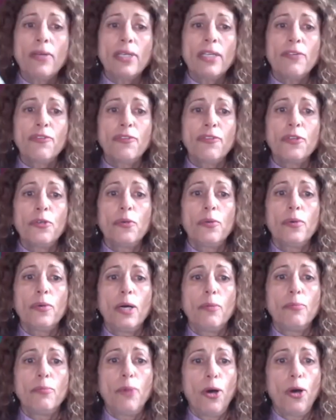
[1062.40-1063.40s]
if you
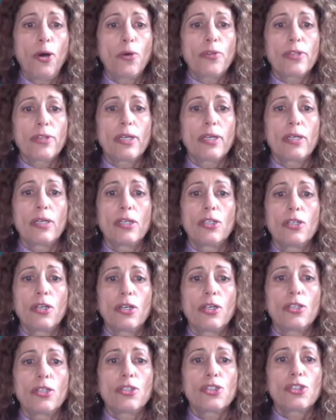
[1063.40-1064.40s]
both
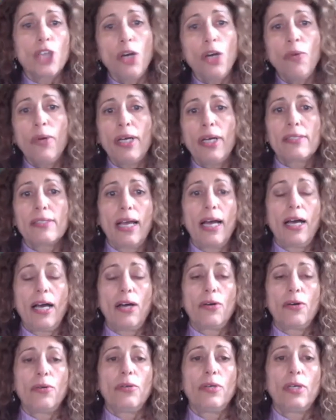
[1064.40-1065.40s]
show us
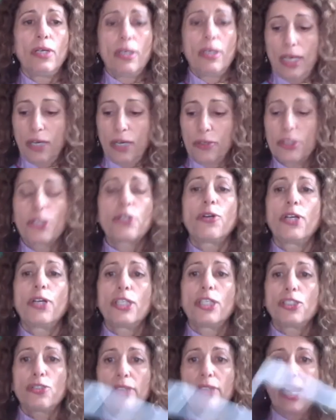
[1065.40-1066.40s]
how how you're going
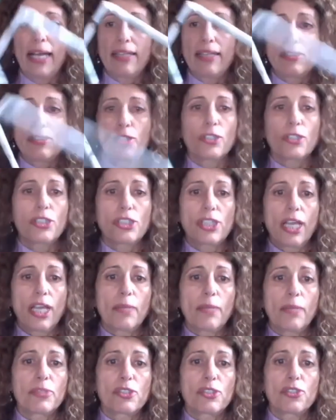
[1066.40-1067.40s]
to test your
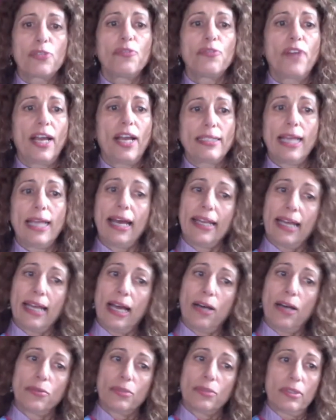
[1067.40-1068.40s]
shapes to find that
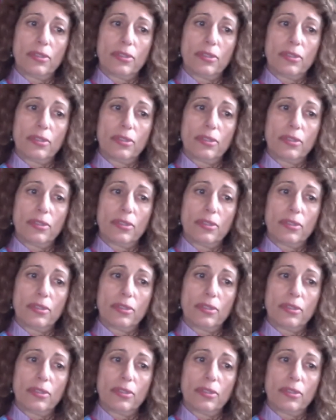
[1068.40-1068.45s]
out.